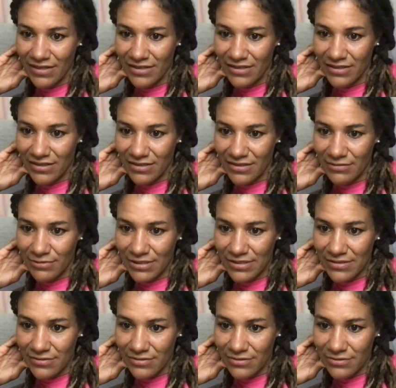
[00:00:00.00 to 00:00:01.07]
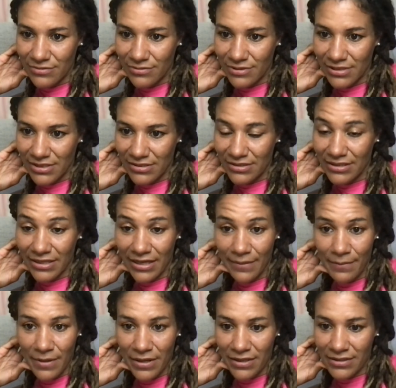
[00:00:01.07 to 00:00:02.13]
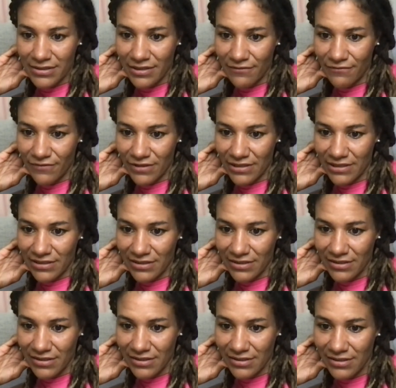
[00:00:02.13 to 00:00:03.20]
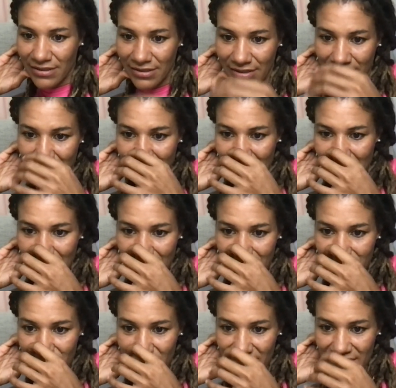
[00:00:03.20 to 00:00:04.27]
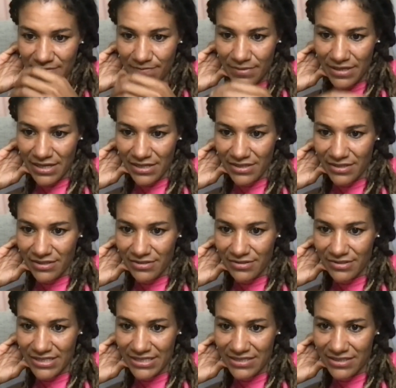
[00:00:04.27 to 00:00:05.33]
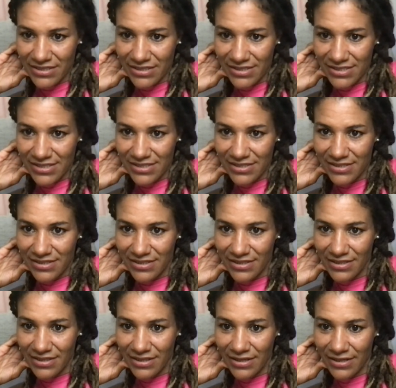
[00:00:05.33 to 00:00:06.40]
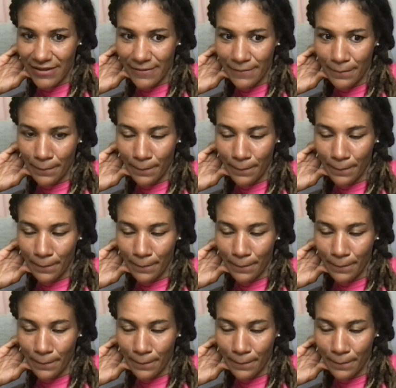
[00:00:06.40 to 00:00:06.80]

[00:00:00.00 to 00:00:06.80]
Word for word: need the wetsuit to hold up yeah man definitely nj's back greetings yeah